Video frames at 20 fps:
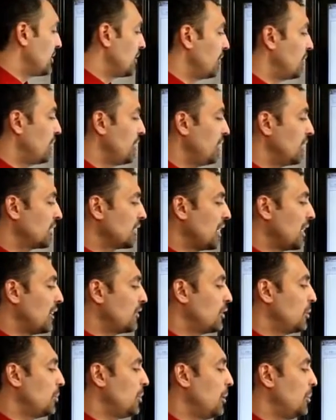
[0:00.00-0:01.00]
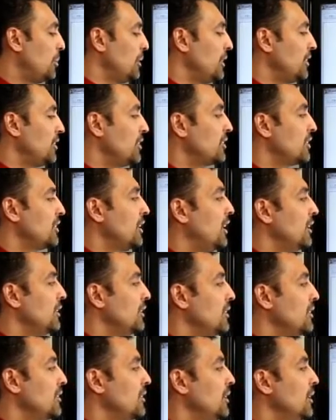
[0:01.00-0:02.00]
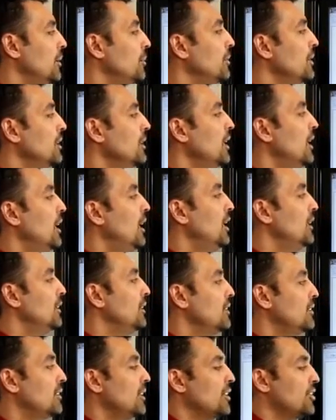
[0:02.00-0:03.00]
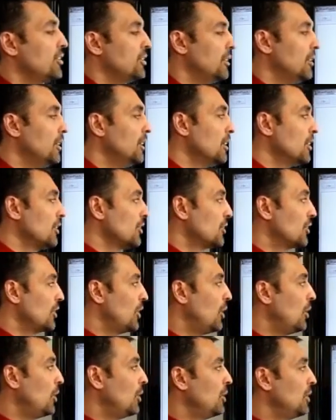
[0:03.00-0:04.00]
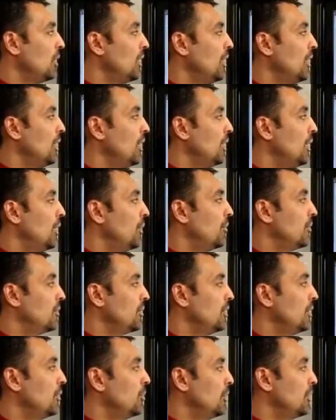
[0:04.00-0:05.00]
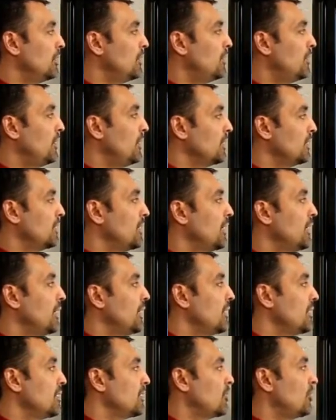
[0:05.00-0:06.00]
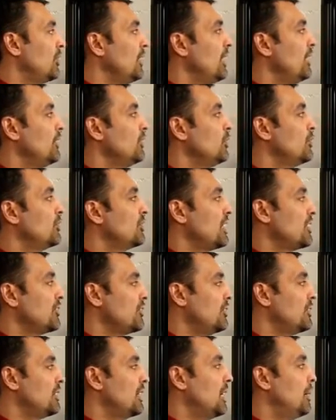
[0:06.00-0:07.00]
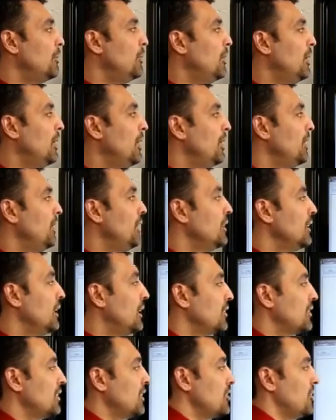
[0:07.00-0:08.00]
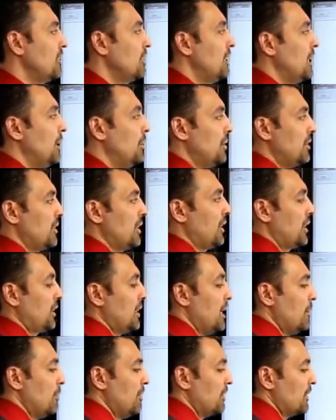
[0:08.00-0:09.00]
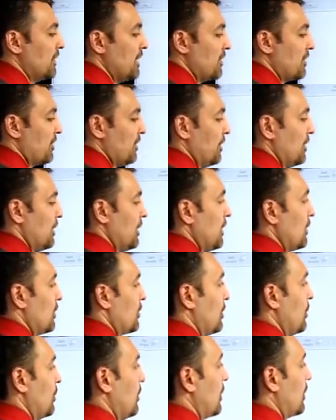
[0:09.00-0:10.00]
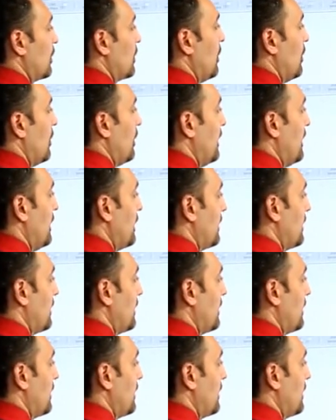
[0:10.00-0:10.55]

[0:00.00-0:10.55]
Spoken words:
and some fields I have to populate to start this this session. So the first thing is create new session tab, and in that session tab it's saying name of session. So we'll call